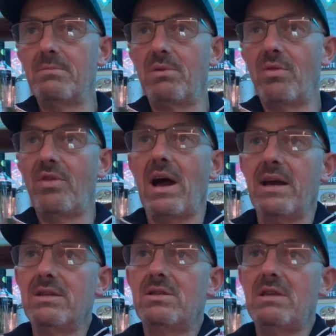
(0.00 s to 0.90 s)
But that
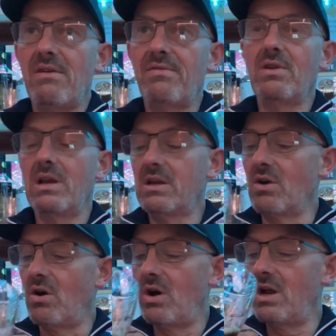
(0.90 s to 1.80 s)
is definitely
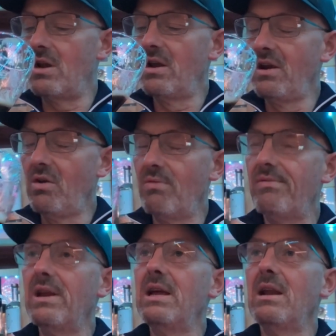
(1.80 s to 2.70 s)
got a
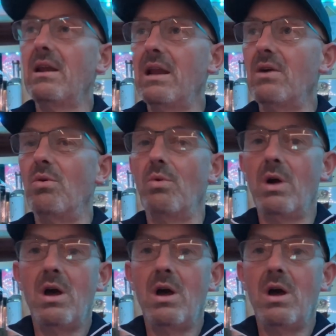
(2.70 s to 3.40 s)
lovely little